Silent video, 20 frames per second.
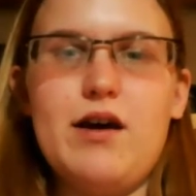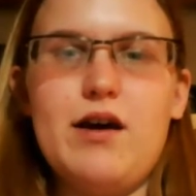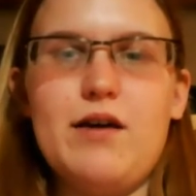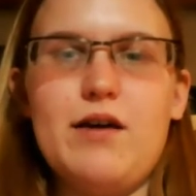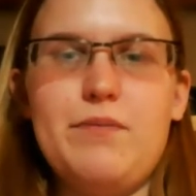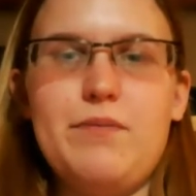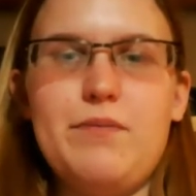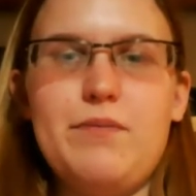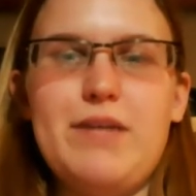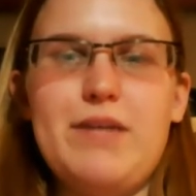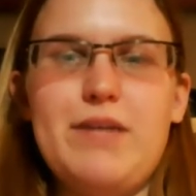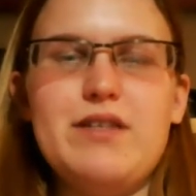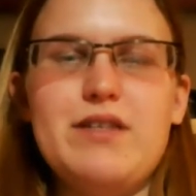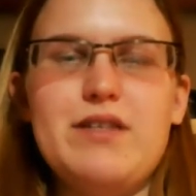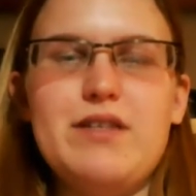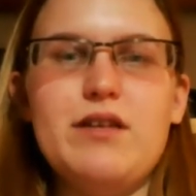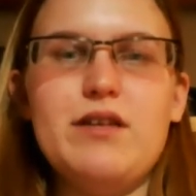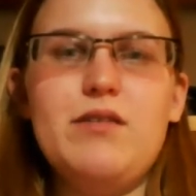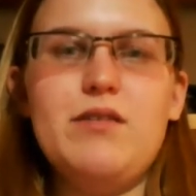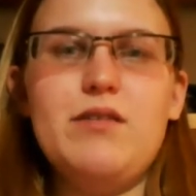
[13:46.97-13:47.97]

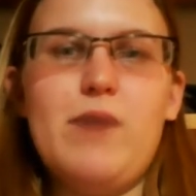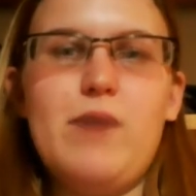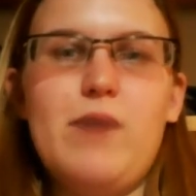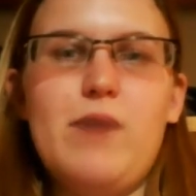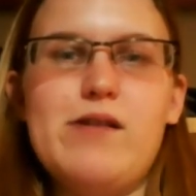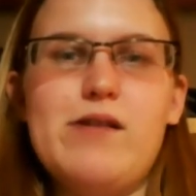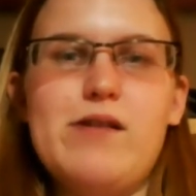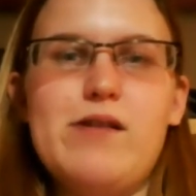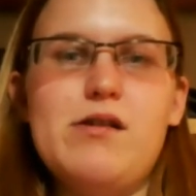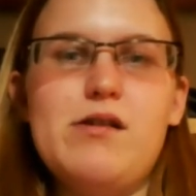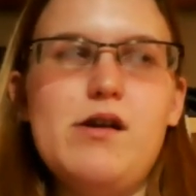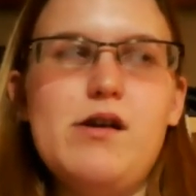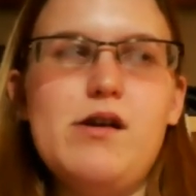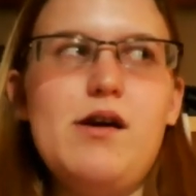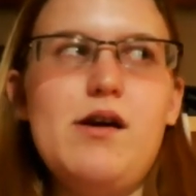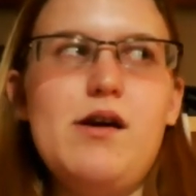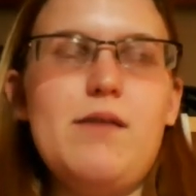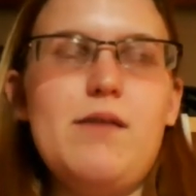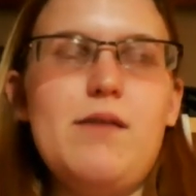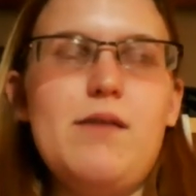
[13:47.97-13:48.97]
Basically, when
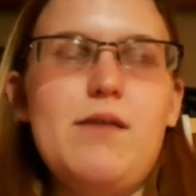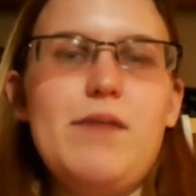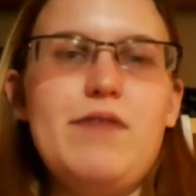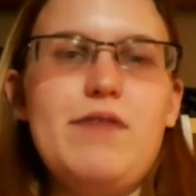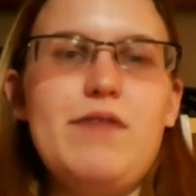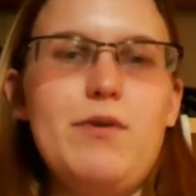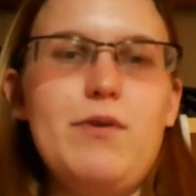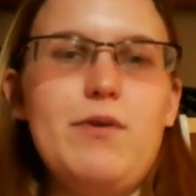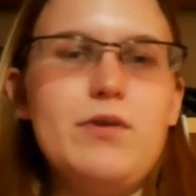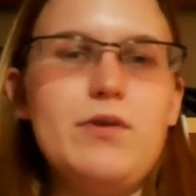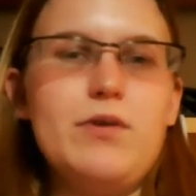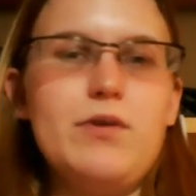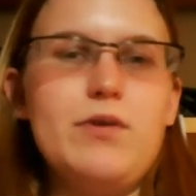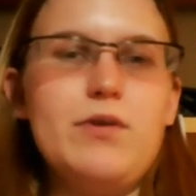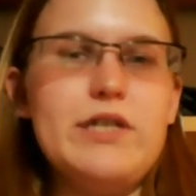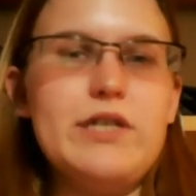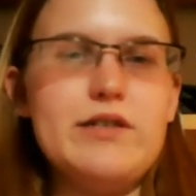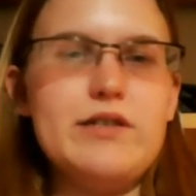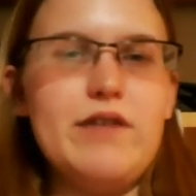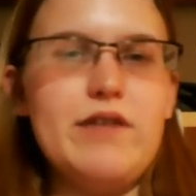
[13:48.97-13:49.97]
my vocal tics
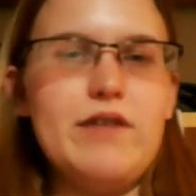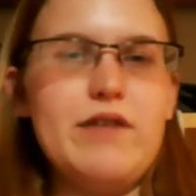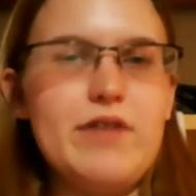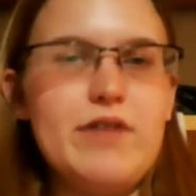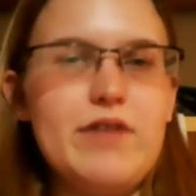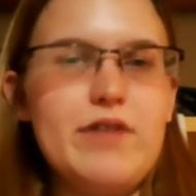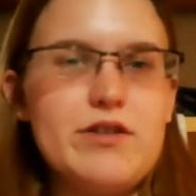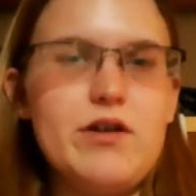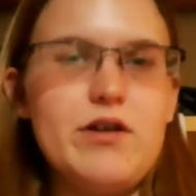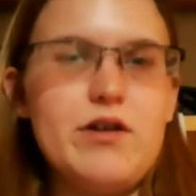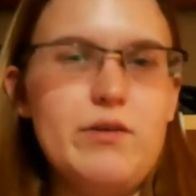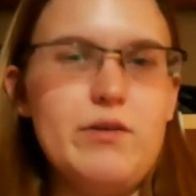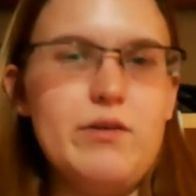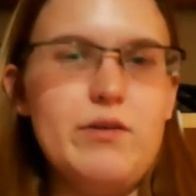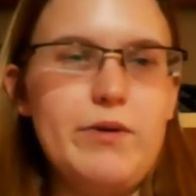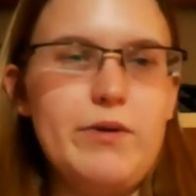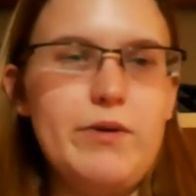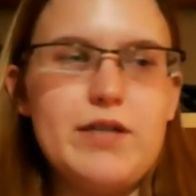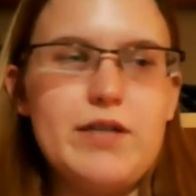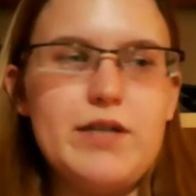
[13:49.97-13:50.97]
and everything started, we
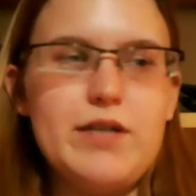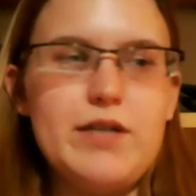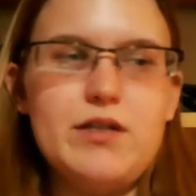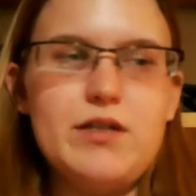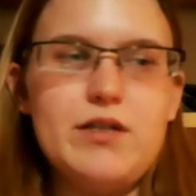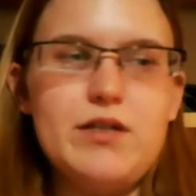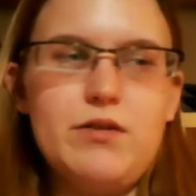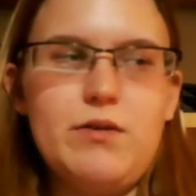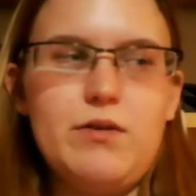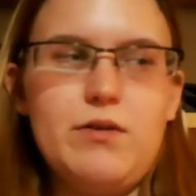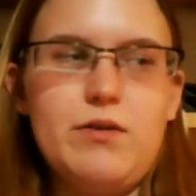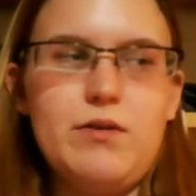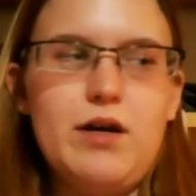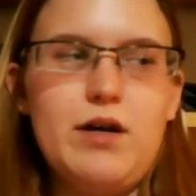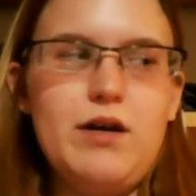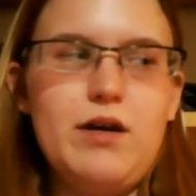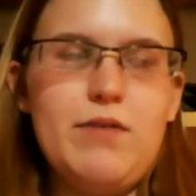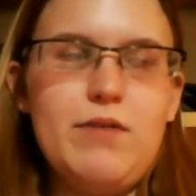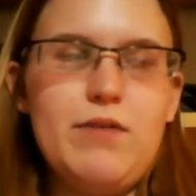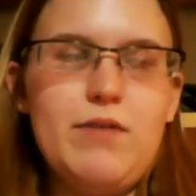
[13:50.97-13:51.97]
went to
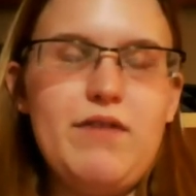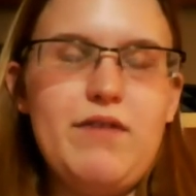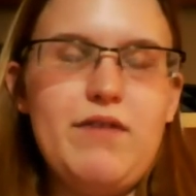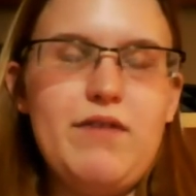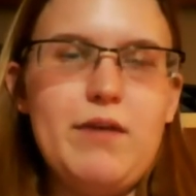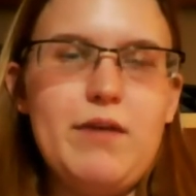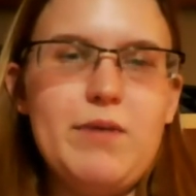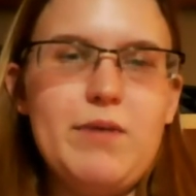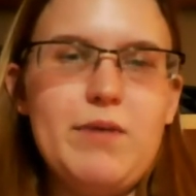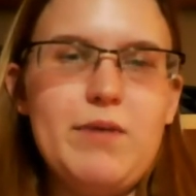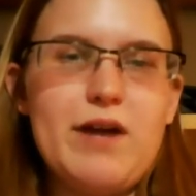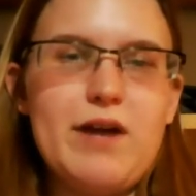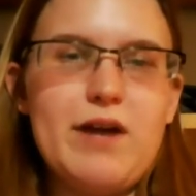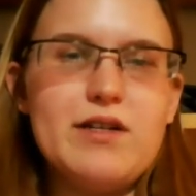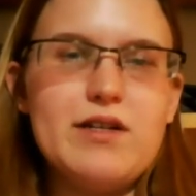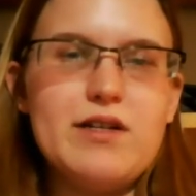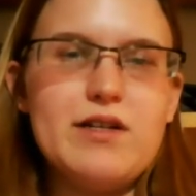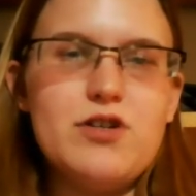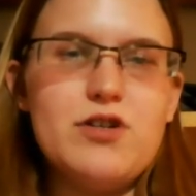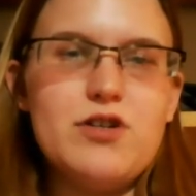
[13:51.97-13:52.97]
my family
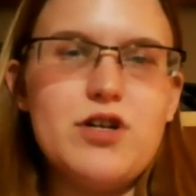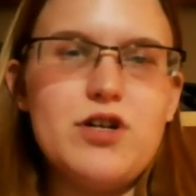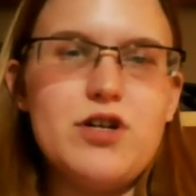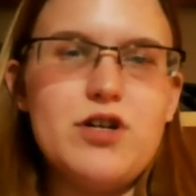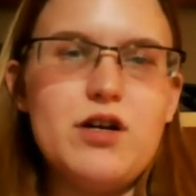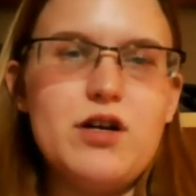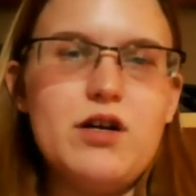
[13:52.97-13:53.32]
practitioner,